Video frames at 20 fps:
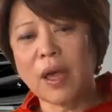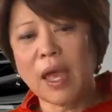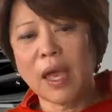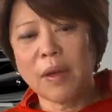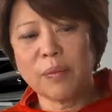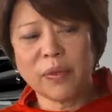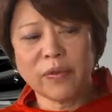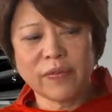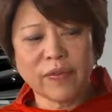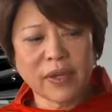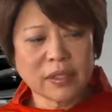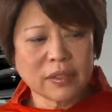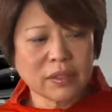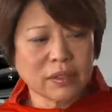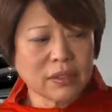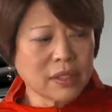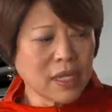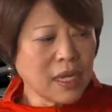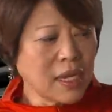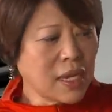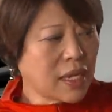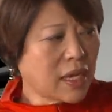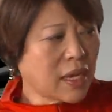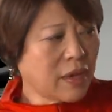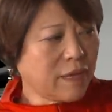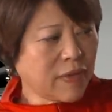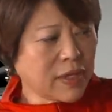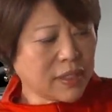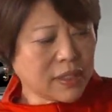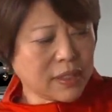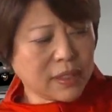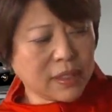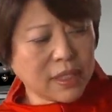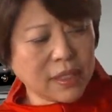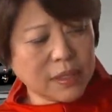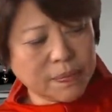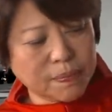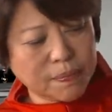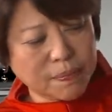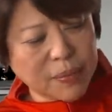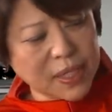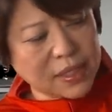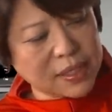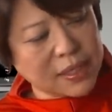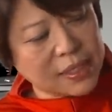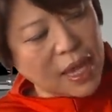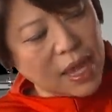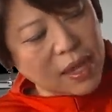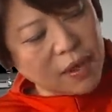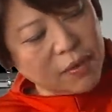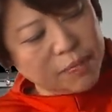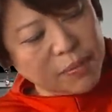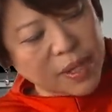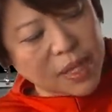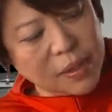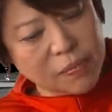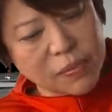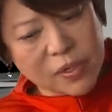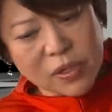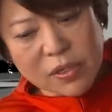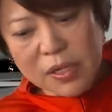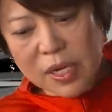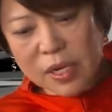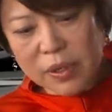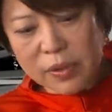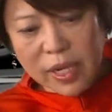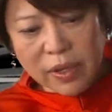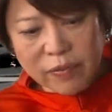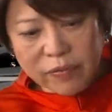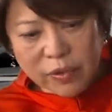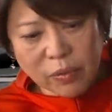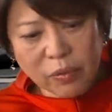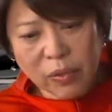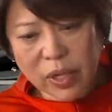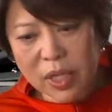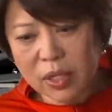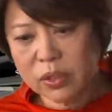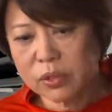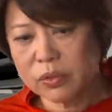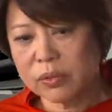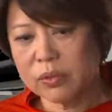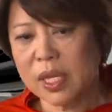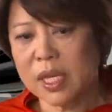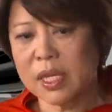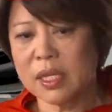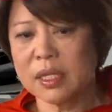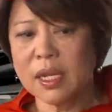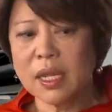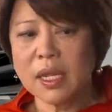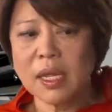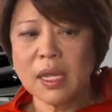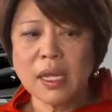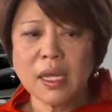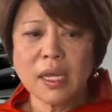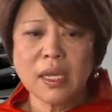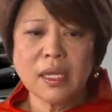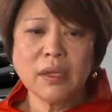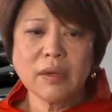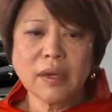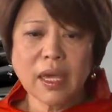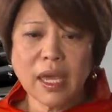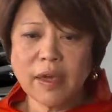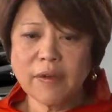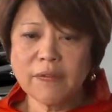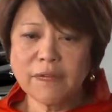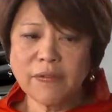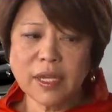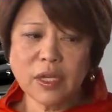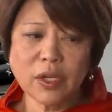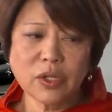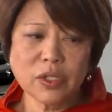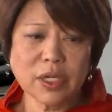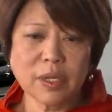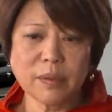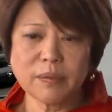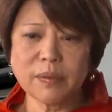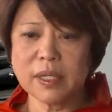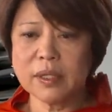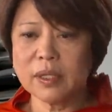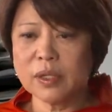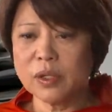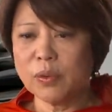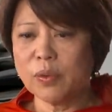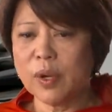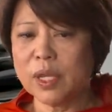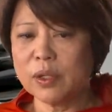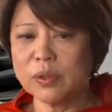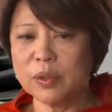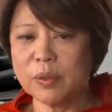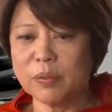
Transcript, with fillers: had professors give us this big stack of paper every week to read. You can't finish up, and you went to the